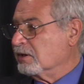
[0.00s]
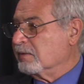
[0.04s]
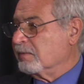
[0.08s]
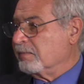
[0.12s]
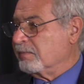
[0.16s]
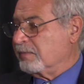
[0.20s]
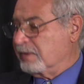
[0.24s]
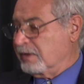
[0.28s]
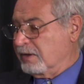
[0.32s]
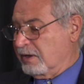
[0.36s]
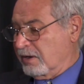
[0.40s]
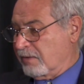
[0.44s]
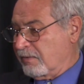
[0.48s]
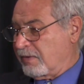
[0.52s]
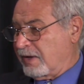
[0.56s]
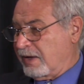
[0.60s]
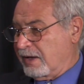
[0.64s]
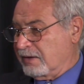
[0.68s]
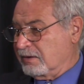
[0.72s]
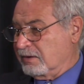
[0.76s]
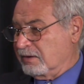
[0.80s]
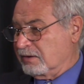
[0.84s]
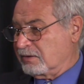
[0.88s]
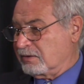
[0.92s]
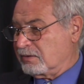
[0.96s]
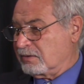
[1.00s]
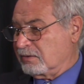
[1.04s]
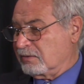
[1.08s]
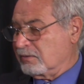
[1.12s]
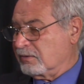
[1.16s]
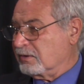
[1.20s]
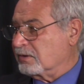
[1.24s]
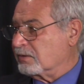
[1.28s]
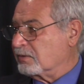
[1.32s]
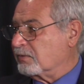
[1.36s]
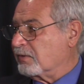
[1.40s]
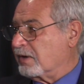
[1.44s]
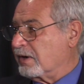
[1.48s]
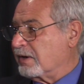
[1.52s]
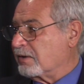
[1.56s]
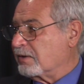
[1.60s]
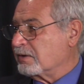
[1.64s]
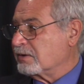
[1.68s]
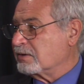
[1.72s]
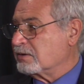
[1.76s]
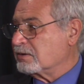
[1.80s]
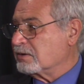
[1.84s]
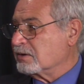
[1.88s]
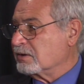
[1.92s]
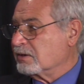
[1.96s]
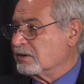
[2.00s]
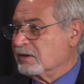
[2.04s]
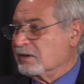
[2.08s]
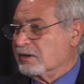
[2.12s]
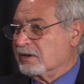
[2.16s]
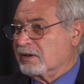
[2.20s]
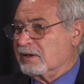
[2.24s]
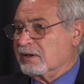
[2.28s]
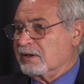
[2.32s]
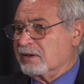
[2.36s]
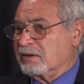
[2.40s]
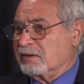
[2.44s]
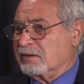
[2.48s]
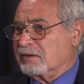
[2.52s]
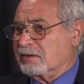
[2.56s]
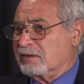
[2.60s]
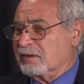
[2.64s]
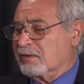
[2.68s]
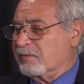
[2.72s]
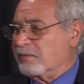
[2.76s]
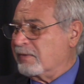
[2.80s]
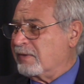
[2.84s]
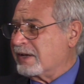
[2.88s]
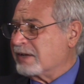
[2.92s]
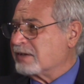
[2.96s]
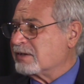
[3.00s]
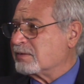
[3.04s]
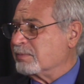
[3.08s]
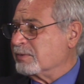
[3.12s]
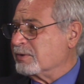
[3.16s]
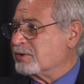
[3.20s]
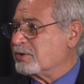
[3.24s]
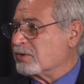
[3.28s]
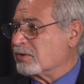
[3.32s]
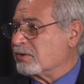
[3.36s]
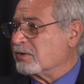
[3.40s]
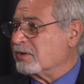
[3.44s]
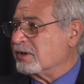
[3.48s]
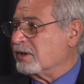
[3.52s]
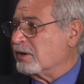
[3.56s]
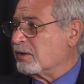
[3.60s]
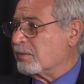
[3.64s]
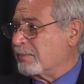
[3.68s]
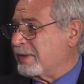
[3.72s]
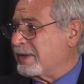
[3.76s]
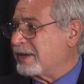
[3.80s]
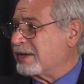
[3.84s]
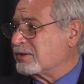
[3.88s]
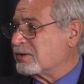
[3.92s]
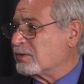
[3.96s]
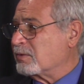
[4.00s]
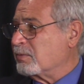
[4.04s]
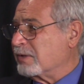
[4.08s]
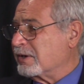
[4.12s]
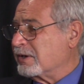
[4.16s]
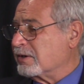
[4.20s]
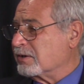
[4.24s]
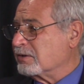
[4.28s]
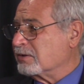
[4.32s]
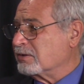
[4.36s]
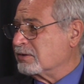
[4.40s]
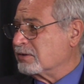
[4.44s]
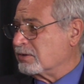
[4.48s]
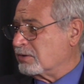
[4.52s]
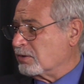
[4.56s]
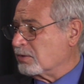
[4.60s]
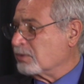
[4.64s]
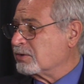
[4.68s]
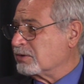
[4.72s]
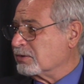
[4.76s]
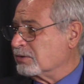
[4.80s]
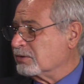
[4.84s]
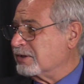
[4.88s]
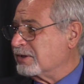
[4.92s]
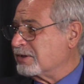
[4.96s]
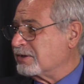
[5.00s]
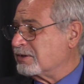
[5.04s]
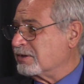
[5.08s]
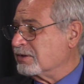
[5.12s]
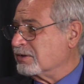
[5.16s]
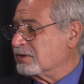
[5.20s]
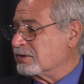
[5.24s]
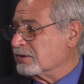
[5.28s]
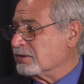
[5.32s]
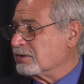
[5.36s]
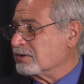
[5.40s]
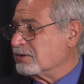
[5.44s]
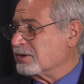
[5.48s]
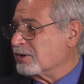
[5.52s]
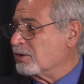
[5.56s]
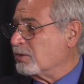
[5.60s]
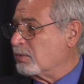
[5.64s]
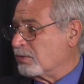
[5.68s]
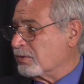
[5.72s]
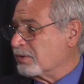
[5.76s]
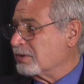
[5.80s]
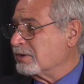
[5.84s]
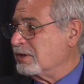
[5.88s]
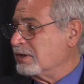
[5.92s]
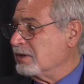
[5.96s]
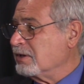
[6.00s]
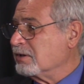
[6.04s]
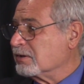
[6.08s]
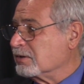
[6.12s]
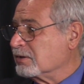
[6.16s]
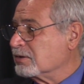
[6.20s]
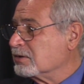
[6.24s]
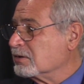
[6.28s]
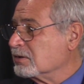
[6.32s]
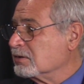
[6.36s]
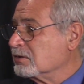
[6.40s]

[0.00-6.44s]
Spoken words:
that have had this virus, the vast majority are mask wearers, social distancers, and quarantiners.